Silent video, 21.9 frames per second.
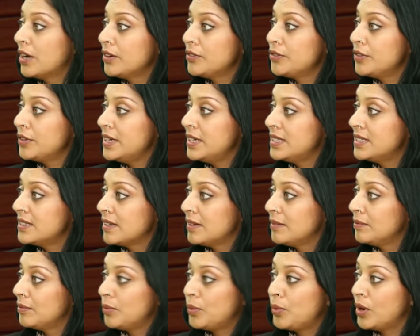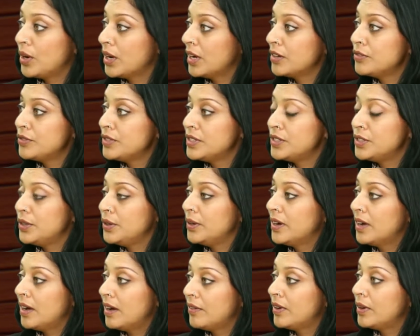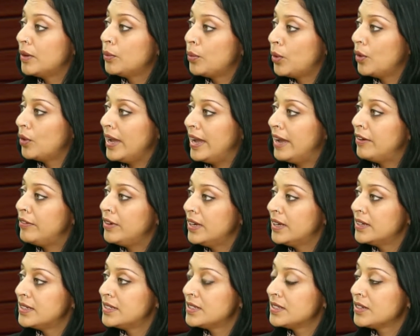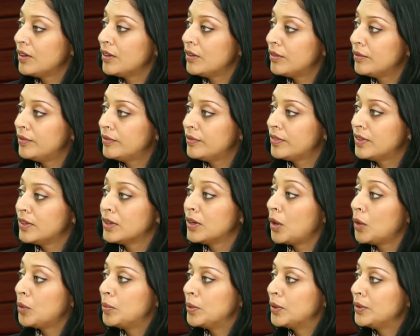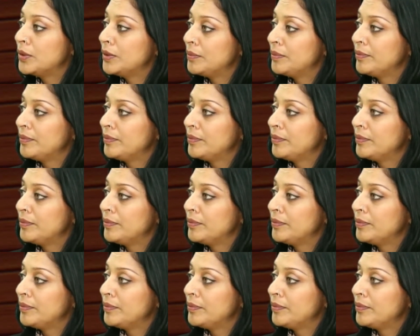countries, um, what countries do you cover? What areas of the global?